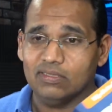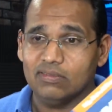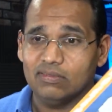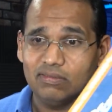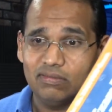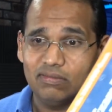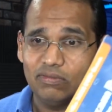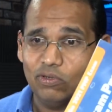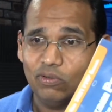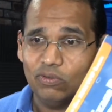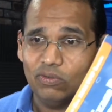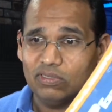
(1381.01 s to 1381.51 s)
So
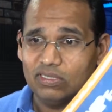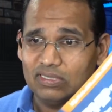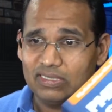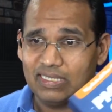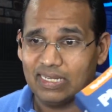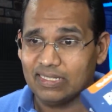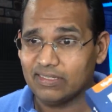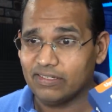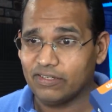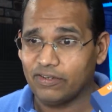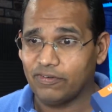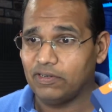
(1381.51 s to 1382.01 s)
no, it does
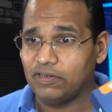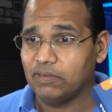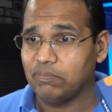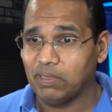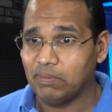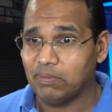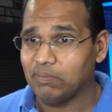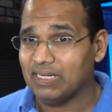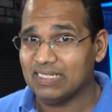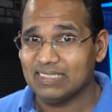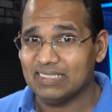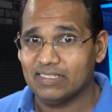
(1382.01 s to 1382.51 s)
not cover the
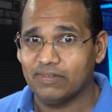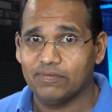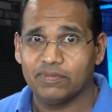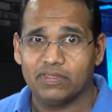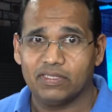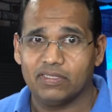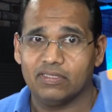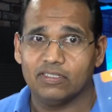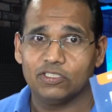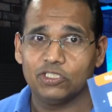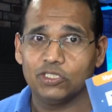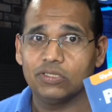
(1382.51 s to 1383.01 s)
PMBOK 7th
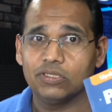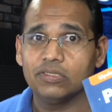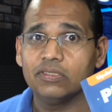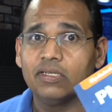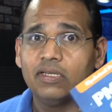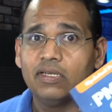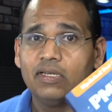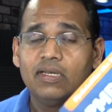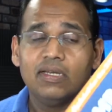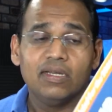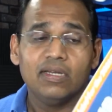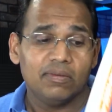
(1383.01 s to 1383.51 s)
edition
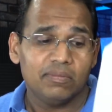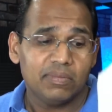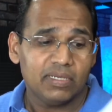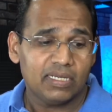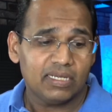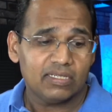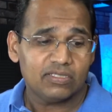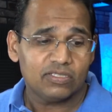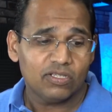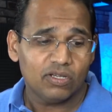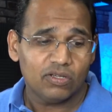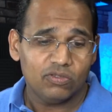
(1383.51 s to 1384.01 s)

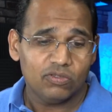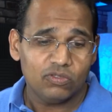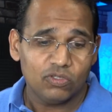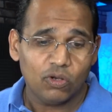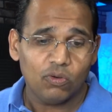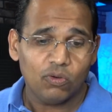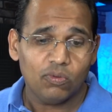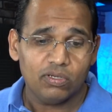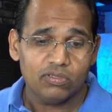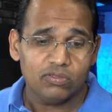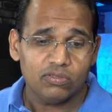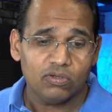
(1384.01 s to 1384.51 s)
because no
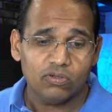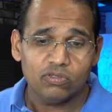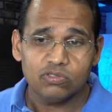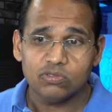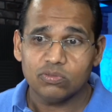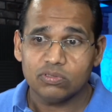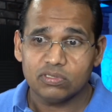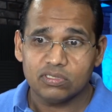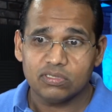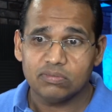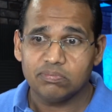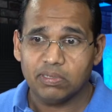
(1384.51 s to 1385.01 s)
one knows
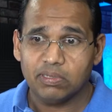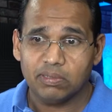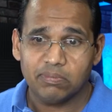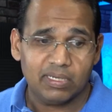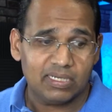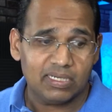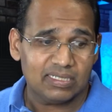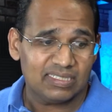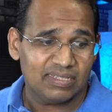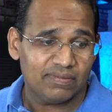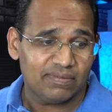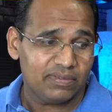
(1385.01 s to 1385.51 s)
what's in
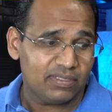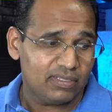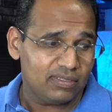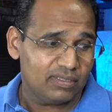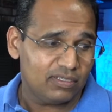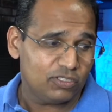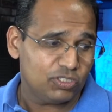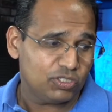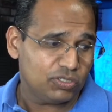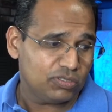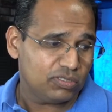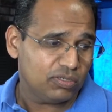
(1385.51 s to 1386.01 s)
PMBOK 7th
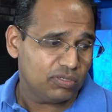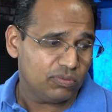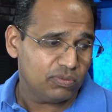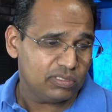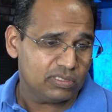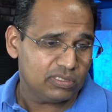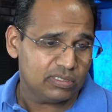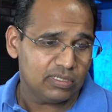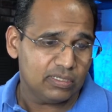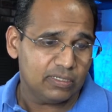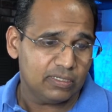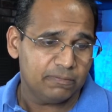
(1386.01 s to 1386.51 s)
edition. There
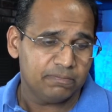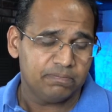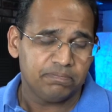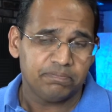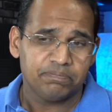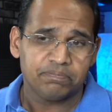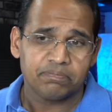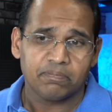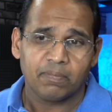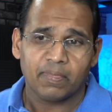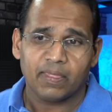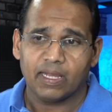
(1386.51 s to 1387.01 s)
was a
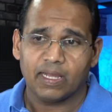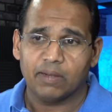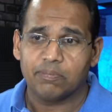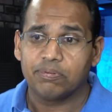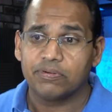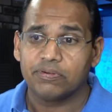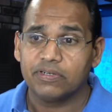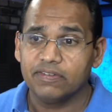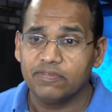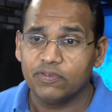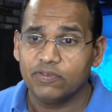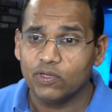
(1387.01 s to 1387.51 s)

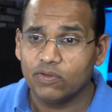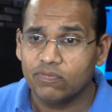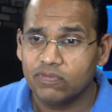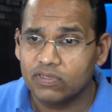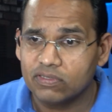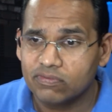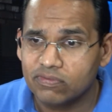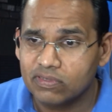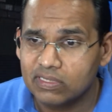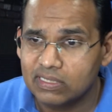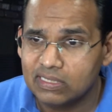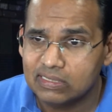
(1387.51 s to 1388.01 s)
preview of
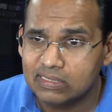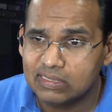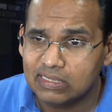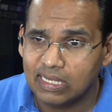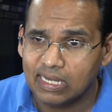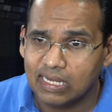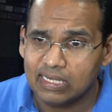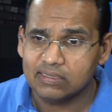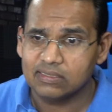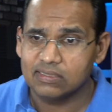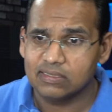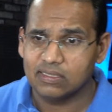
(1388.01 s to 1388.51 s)
it released
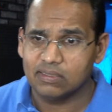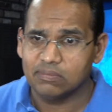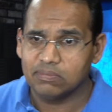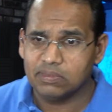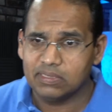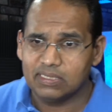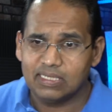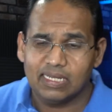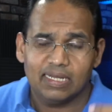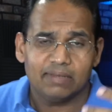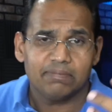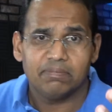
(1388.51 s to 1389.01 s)
last year,
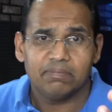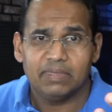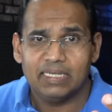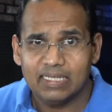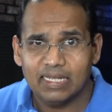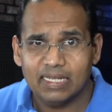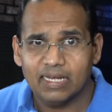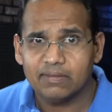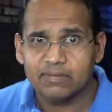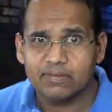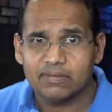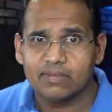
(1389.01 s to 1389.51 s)
but that may
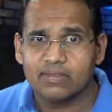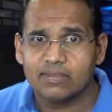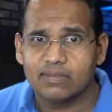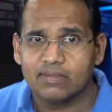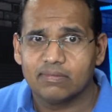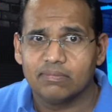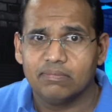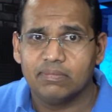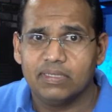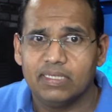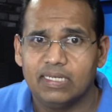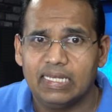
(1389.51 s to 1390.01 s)
not
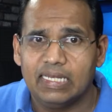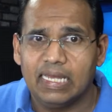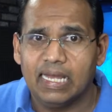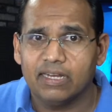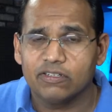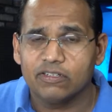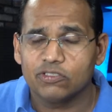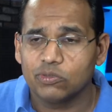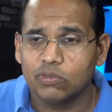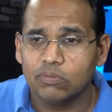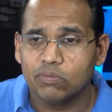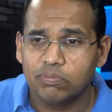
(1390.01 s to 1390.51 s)
be the
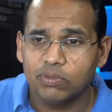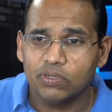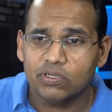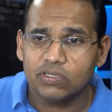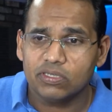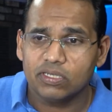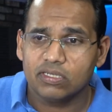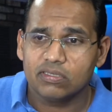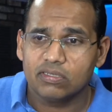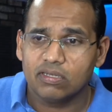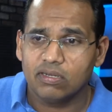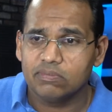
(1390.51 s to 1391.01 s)
actual book
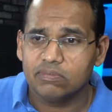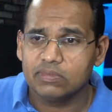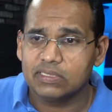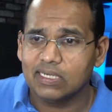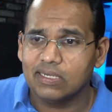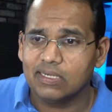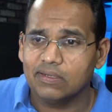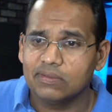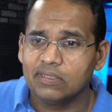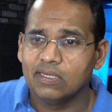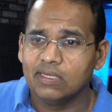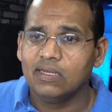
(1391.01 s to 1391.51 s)
that comes
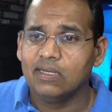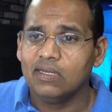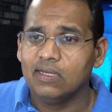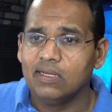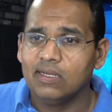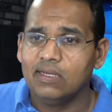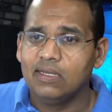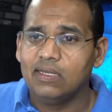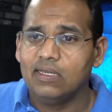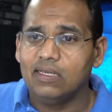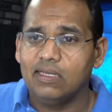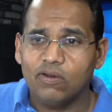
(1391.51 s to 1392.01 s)
out
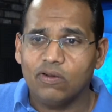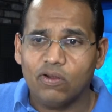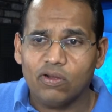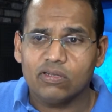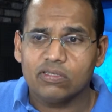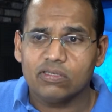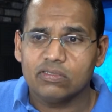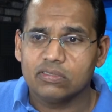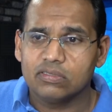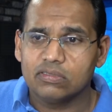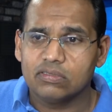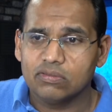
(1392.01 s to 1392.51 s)
in
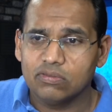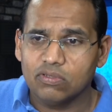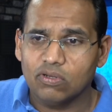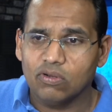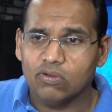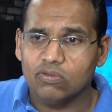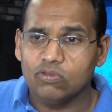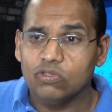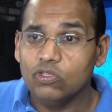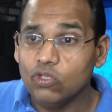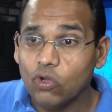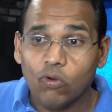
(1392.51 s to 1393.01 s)
August. So
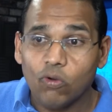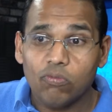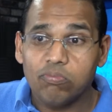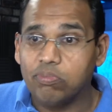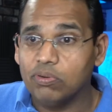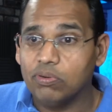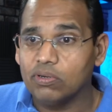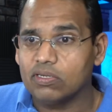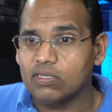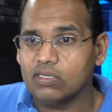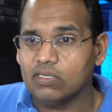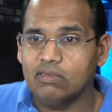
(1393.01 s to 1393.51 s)
no
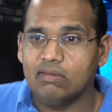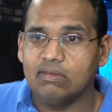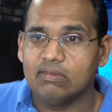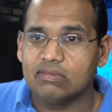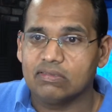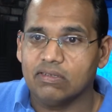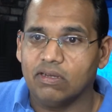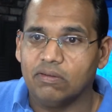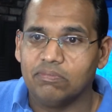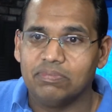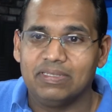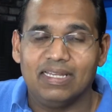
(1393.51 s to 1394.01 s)
book is
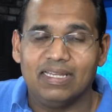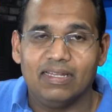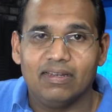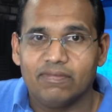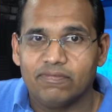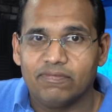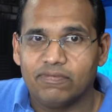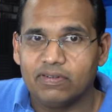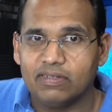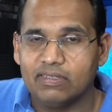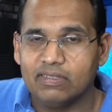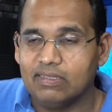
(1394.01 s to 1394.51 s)

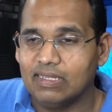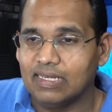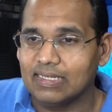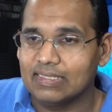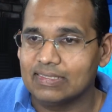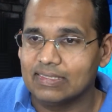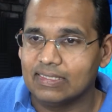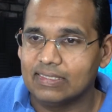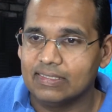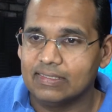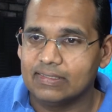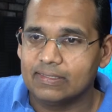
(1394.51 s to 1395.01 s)
updated for the
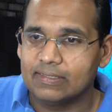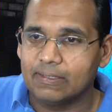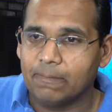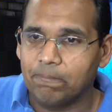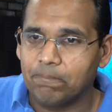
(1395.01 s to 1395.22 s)
next exam.